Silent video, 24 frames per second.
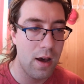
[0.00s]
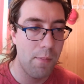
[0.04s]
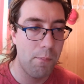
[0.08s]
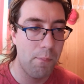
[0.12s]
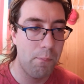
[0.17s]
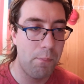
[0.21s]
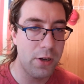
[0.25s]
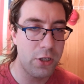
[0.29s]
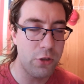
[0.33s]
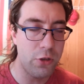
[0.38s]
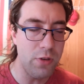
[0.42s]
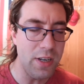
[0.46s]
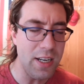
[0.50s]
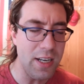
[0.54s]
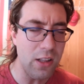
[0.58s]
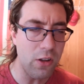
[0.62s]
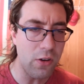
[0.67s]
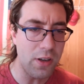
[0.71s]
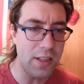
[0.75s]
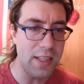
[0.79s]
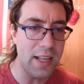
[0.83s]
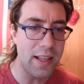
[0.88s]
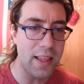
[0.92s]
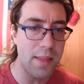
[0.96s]
But you need to
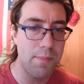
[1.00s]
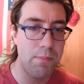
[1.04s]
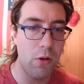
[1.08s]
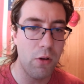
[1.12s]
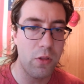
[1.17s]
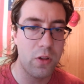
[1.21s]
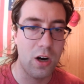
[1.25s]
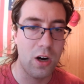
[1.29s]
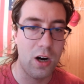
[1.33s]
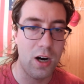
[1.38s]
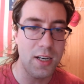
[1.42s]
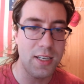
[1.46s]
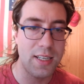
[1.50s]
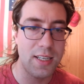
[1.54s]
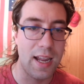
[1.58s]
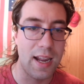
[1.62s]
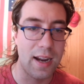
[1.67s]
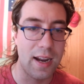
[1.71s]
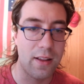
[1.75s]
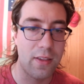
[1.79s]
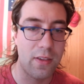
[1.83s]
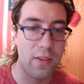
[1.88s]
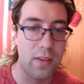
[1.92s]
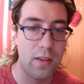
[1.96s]
look at things in both
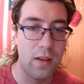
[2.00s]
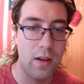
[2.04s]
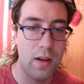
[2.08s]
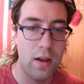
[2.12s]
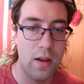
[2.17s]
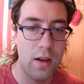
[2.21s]
contexts.